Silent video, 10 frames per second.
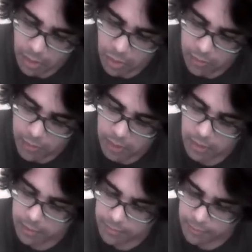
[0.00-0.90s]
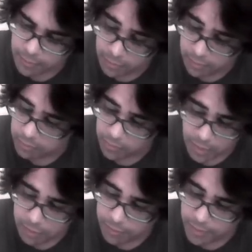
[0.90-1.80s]
over
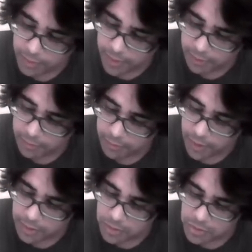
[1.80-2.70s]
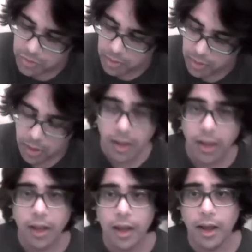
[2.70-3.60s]
a field F as usual.
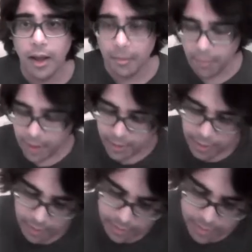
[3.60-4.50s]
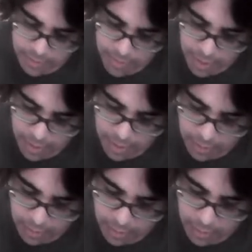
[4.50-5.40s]
Um, and here's the main
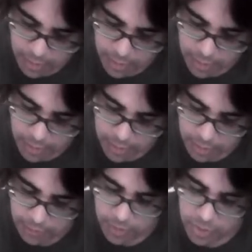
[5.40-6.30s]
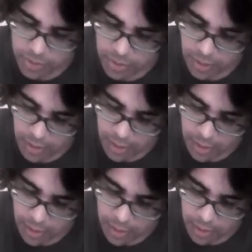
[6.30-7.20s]
definition.
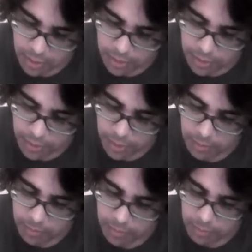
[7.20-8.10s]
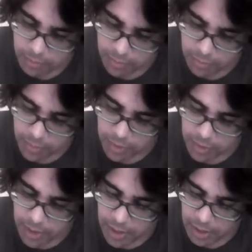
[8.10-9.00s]
The
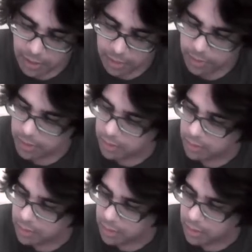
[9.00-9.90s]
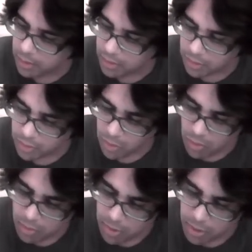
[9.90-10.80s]
kth
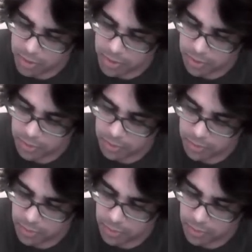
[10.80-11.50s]
cohomology group